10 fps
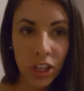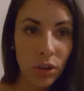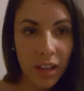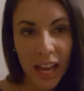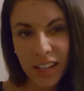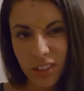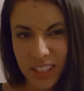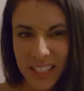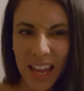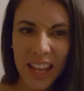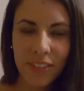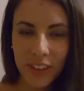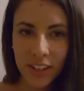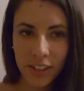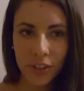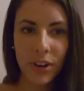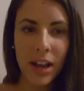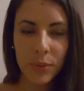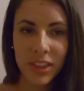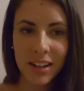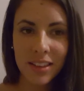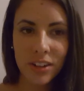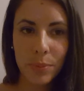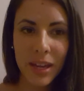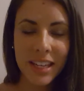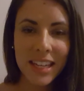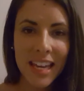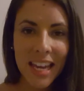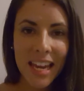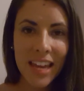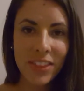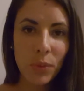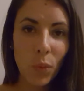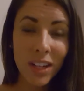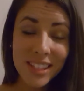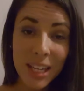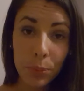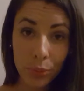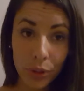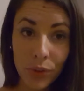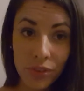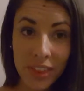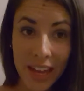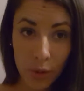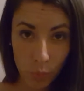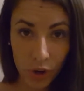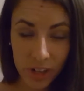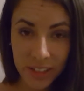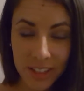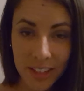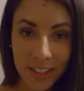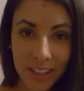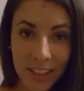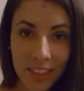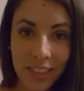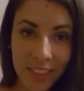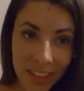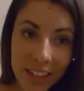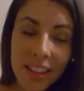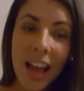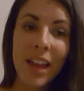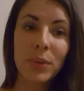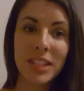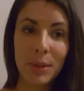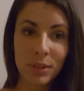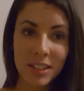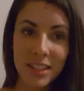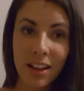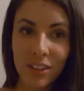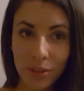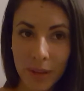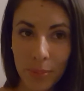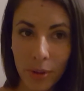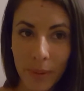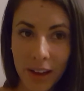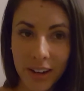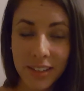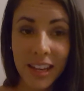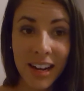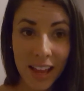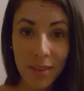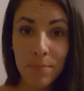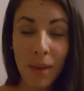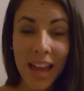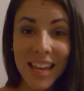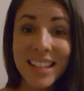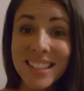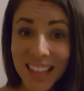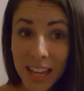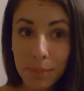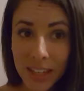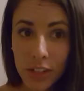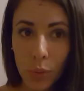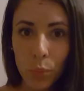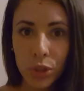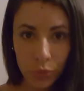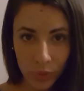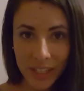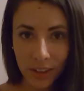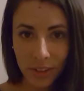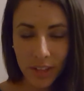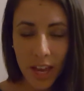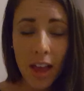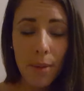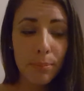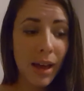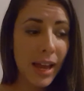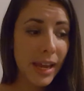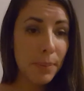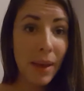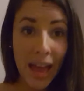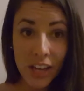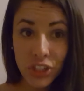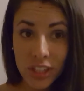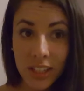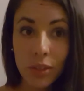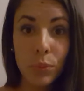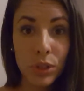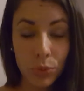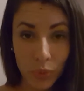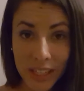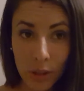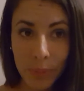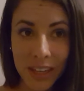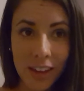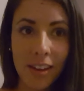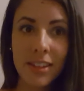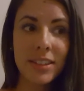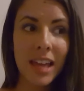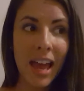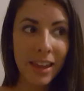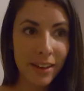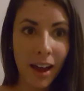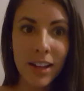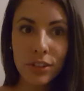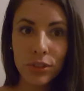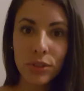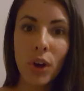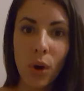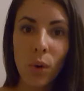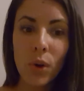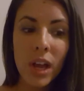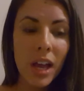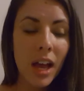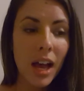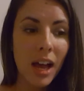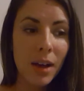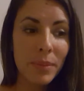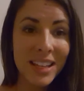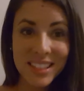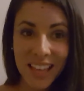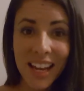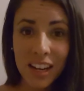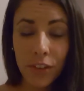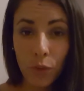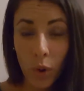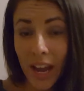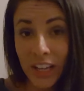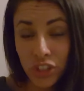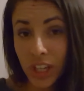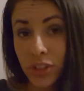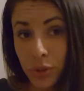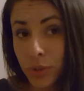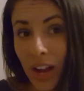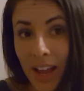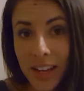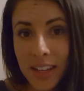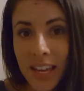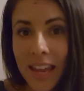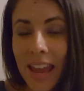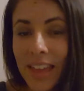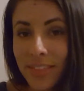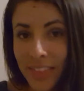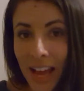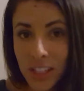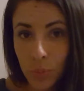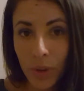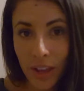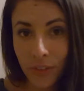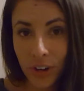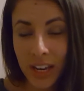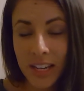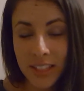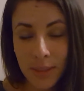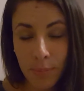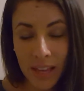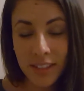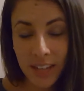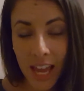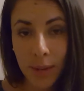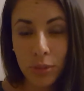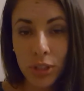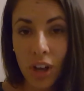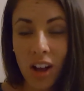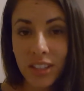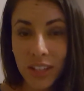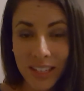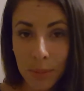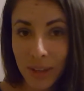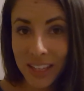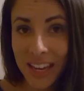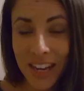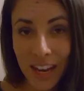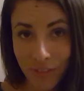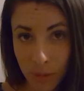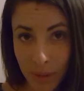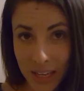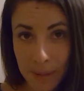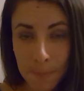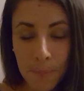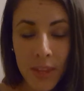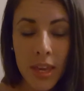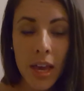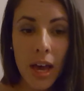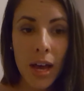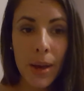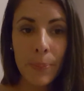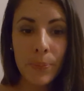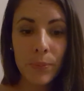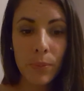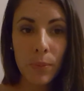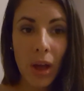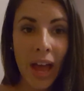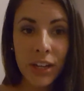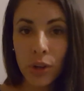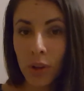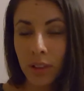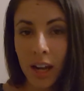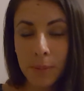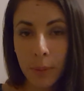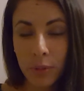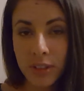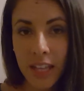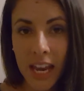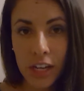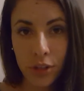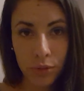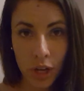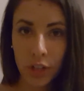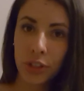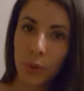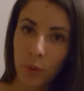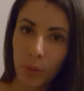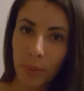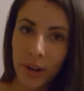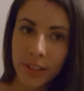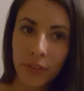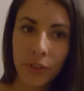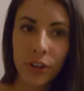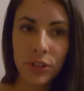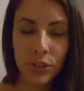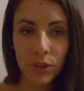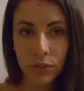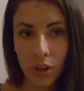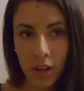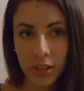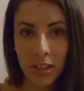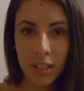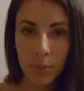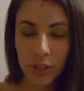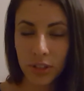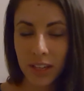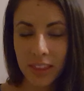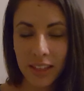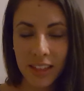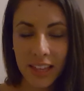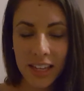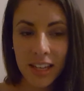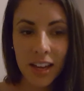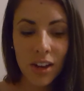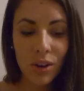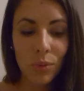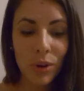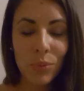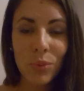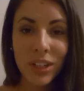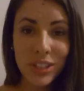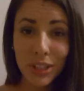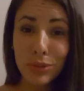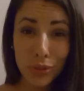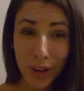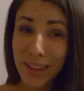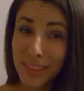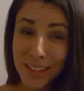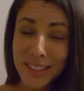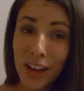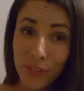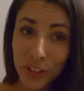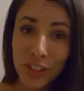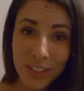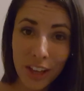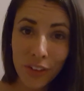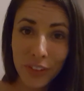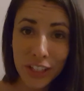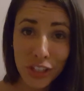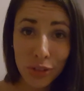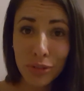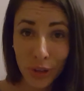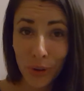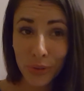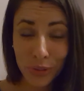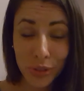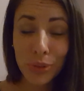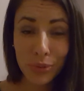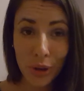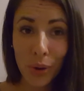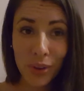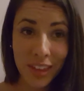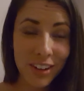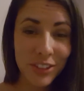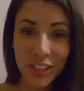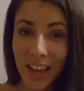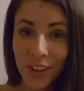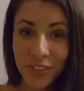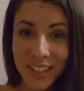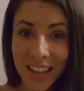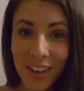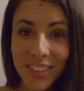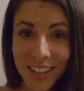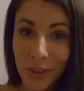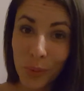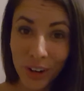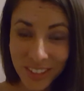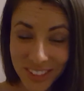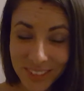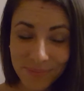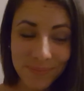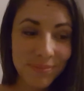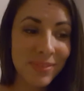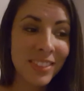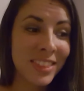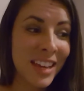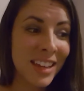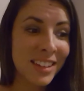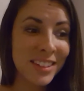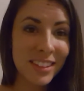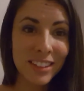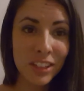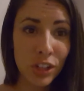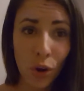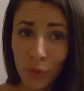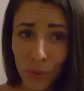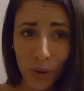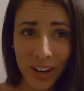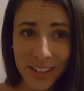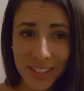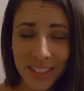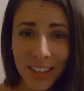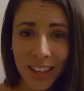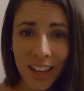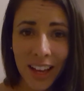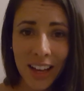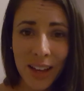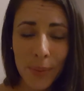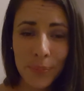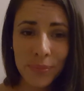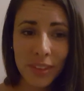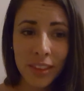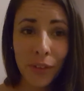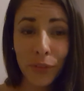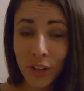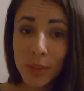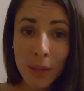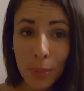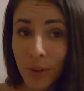kind of looked at it, fiddled around with it a little bit. And then once I proved that it worked, then I was able to tell other people about it. And my excitement was real. My passion was real because I got so excited of what I just tried. And that's whenever it is the best time to talk to anybody and everybody. I know a lot of people say don't talk to your warm market first or don't talk to this person or anything like that. Well, once you try things out for yourself and you do know without a shadow of a doubt that it works, then go for it. The first